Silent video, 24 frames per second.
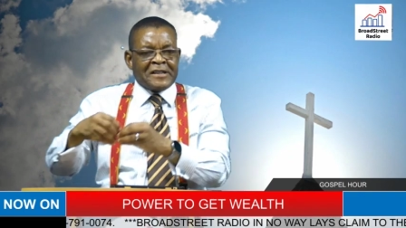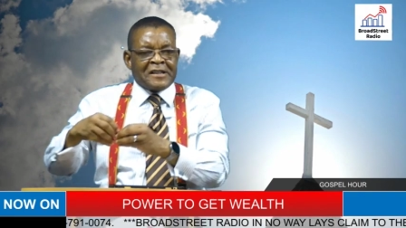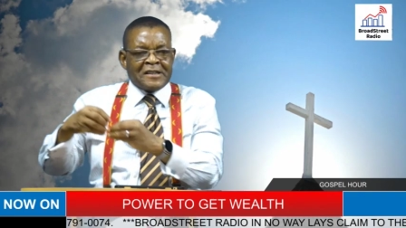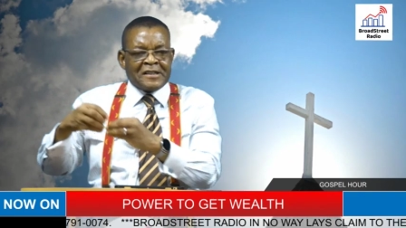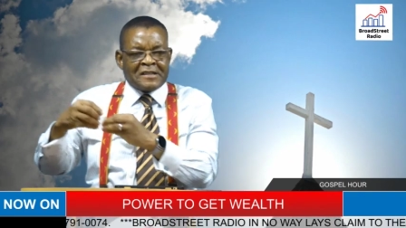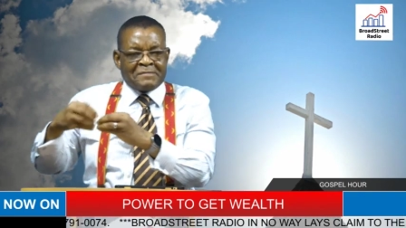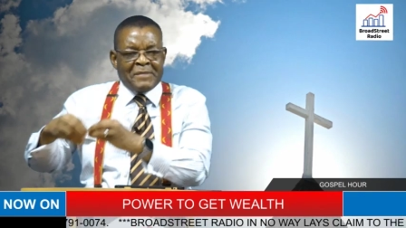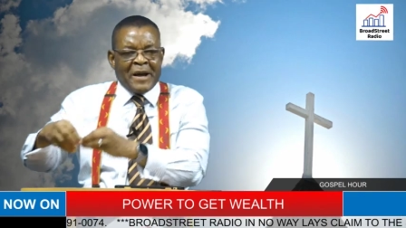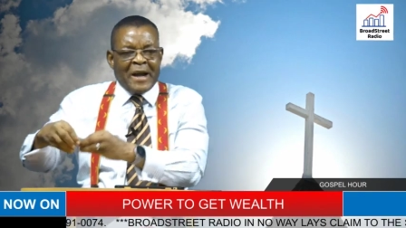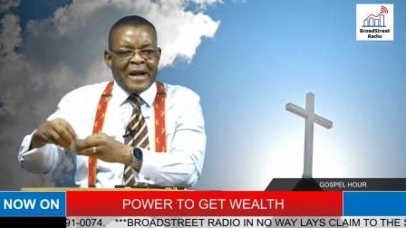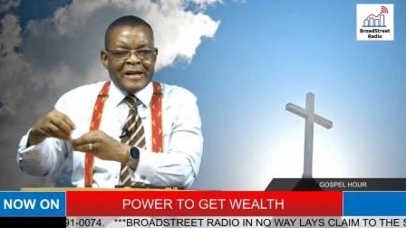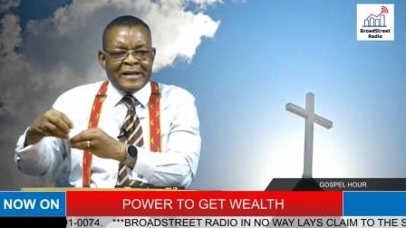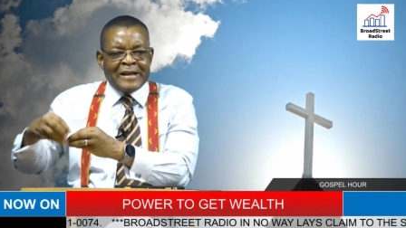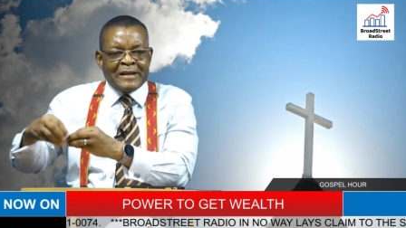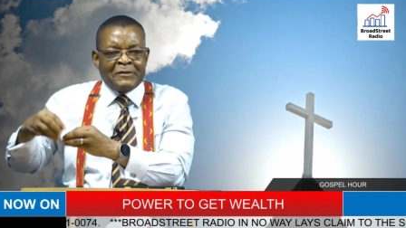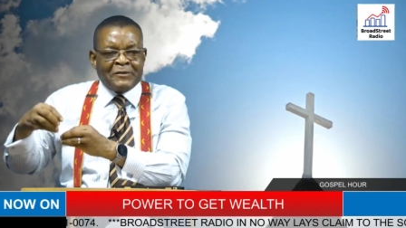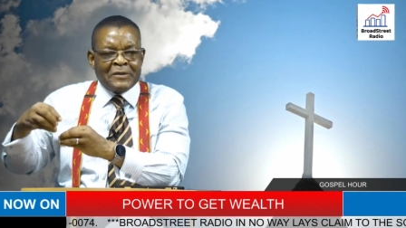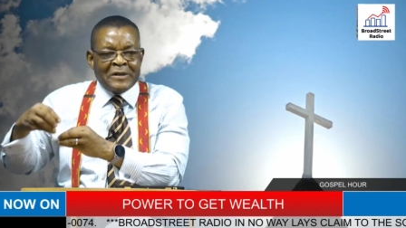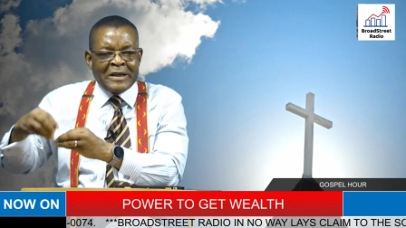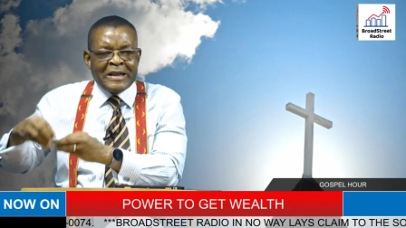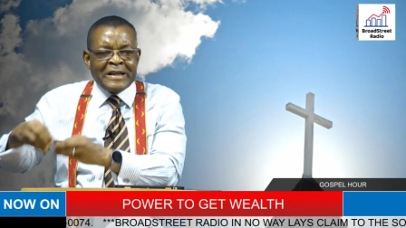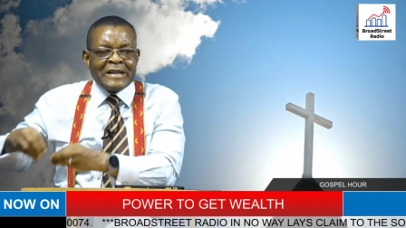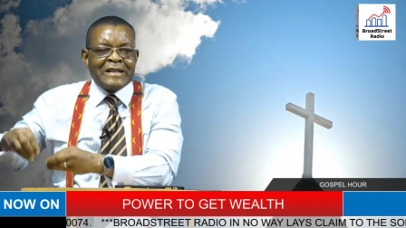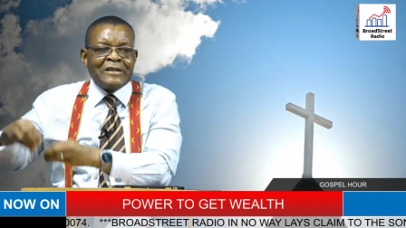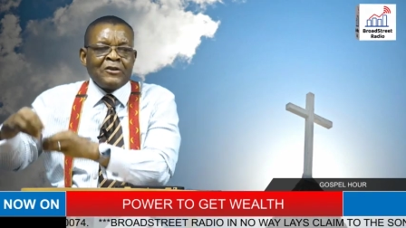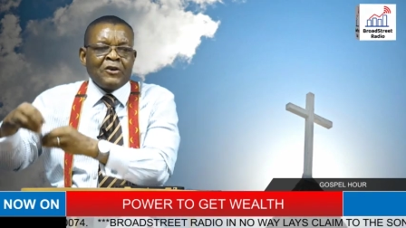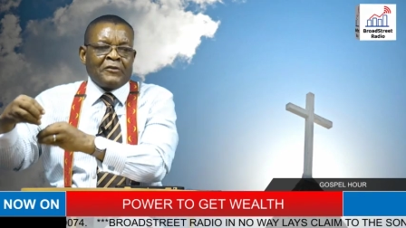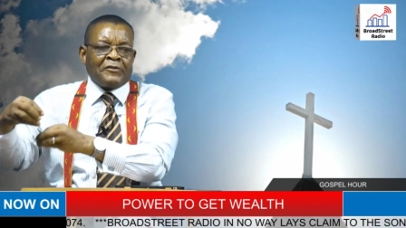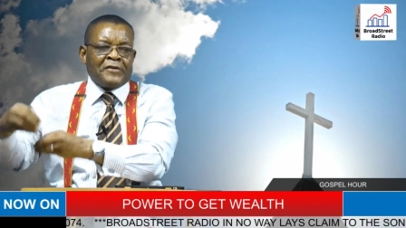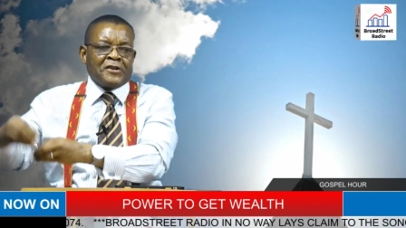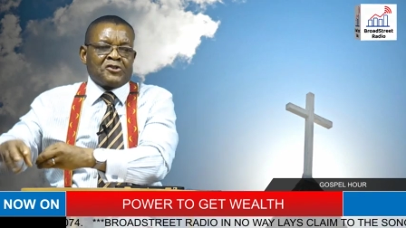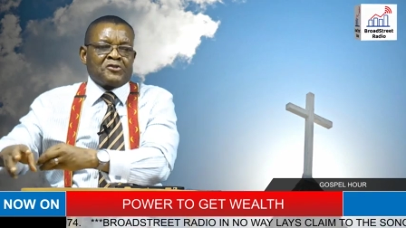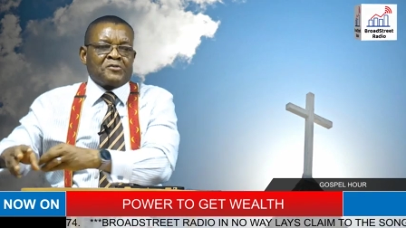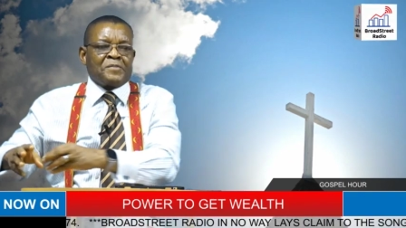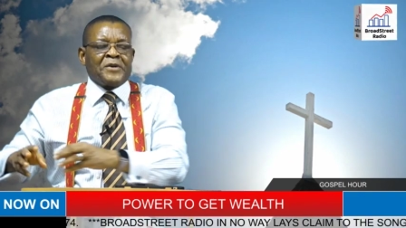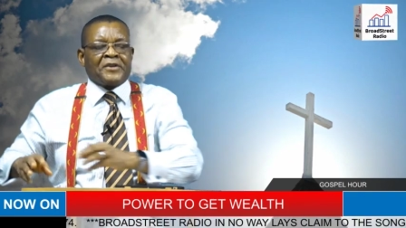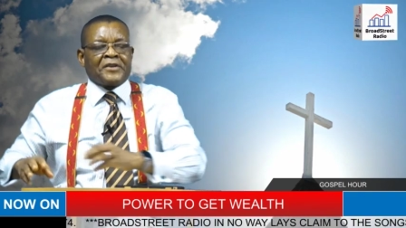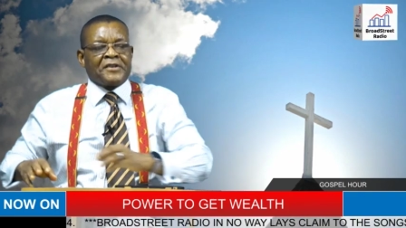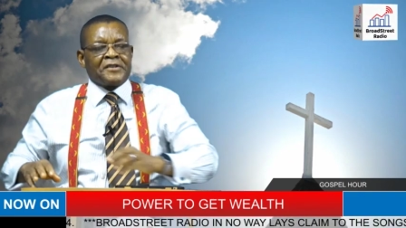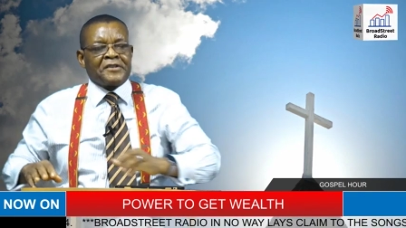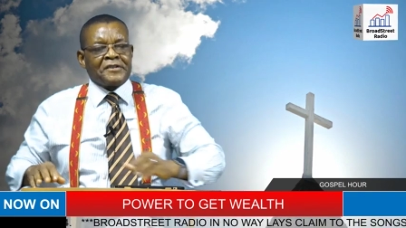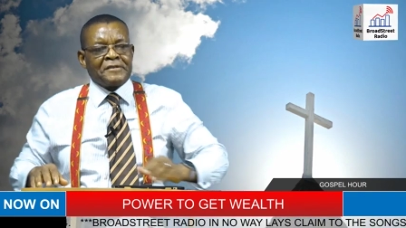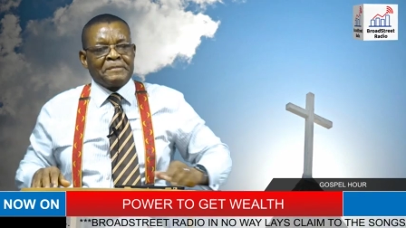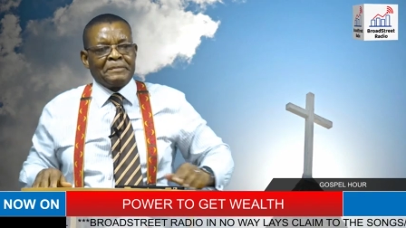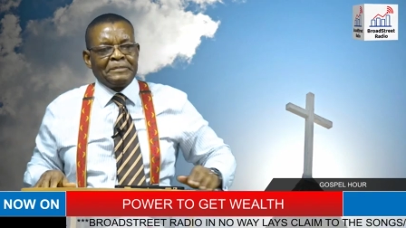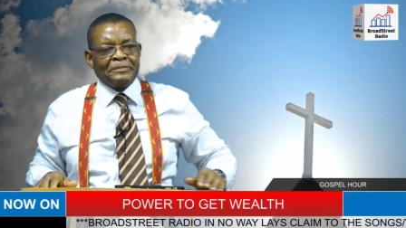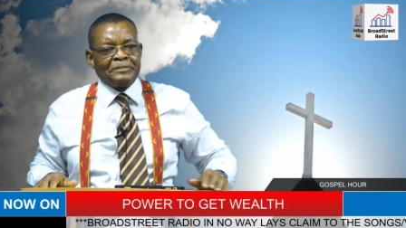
is by the leading of the Spirit.